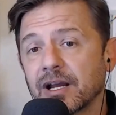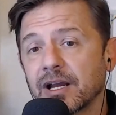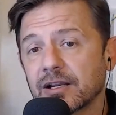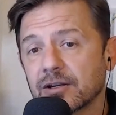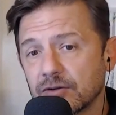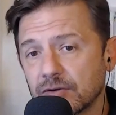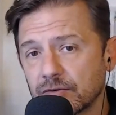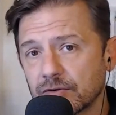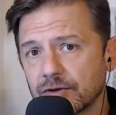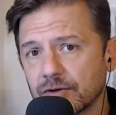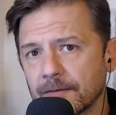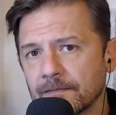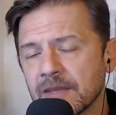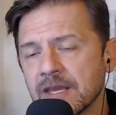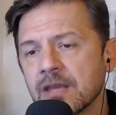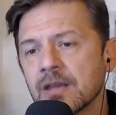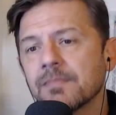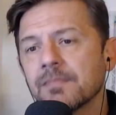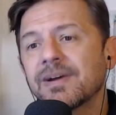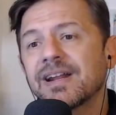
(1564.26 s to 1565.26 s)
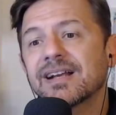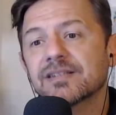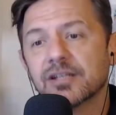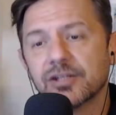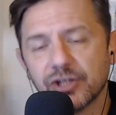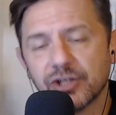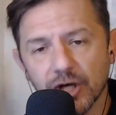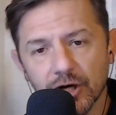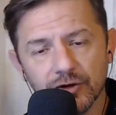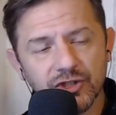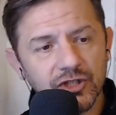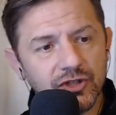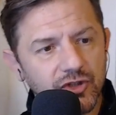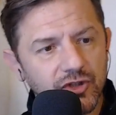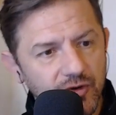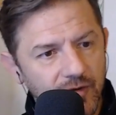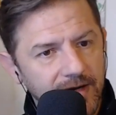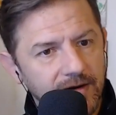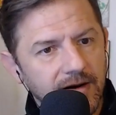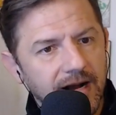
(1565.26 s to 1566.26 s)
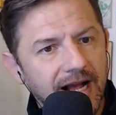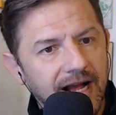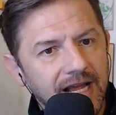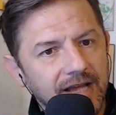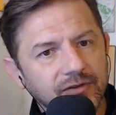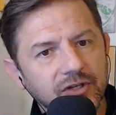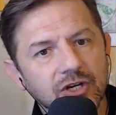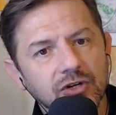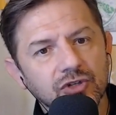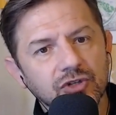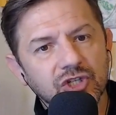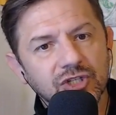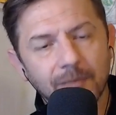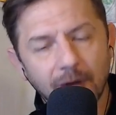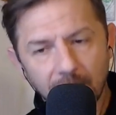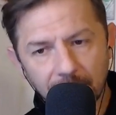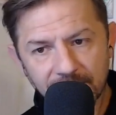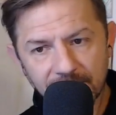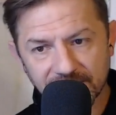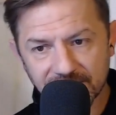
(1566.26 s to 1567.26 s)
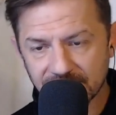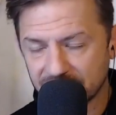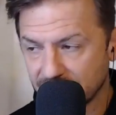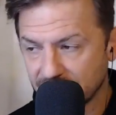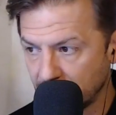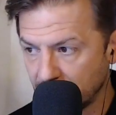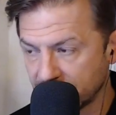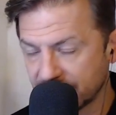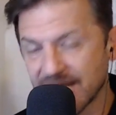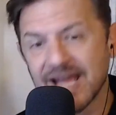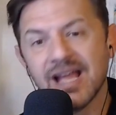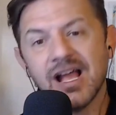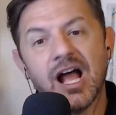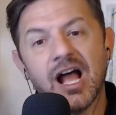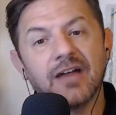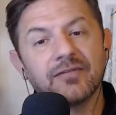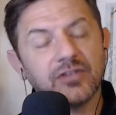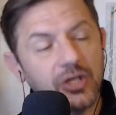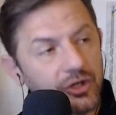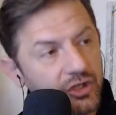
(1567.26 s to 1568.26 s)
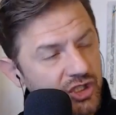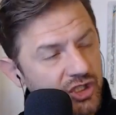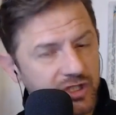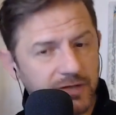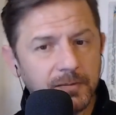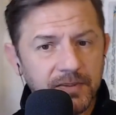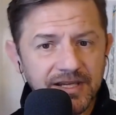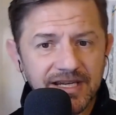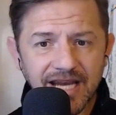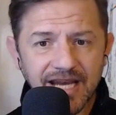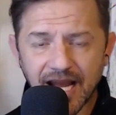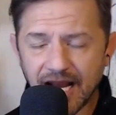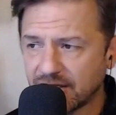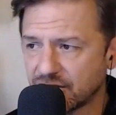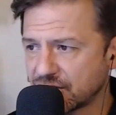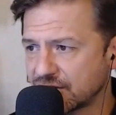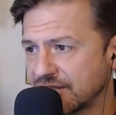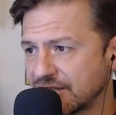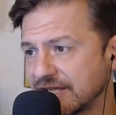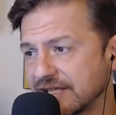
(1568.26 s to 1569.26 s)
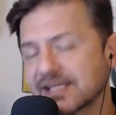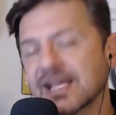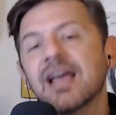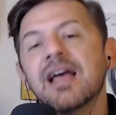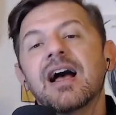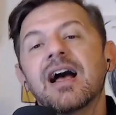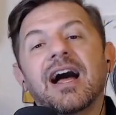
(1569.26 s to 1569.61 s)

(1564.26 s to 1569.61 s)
my core. But as a coach and trainer, I have coached small business owners, I've coached PhDs,